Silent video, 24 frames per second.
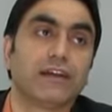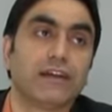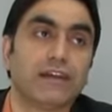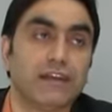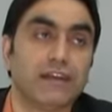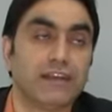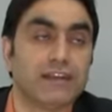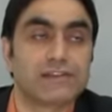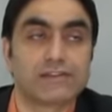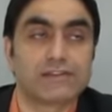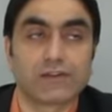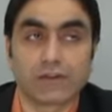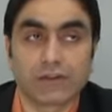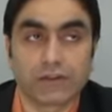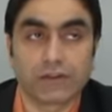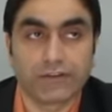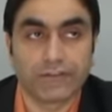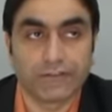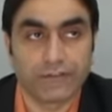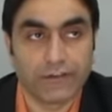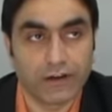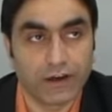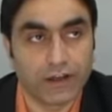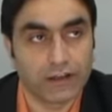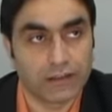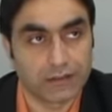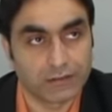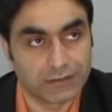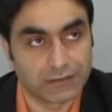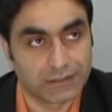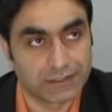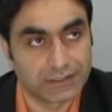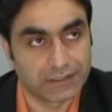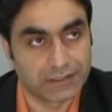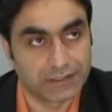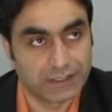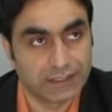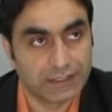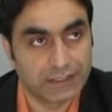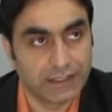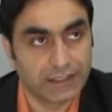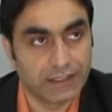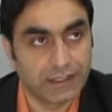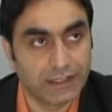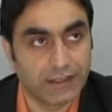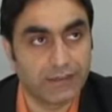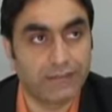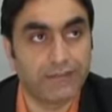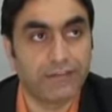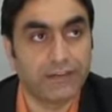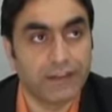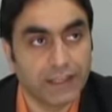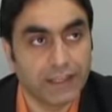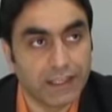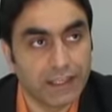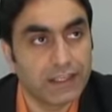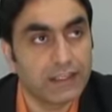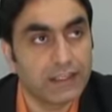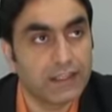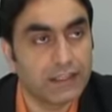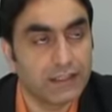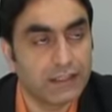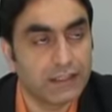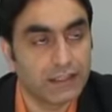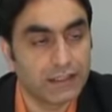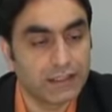he is only follower, if he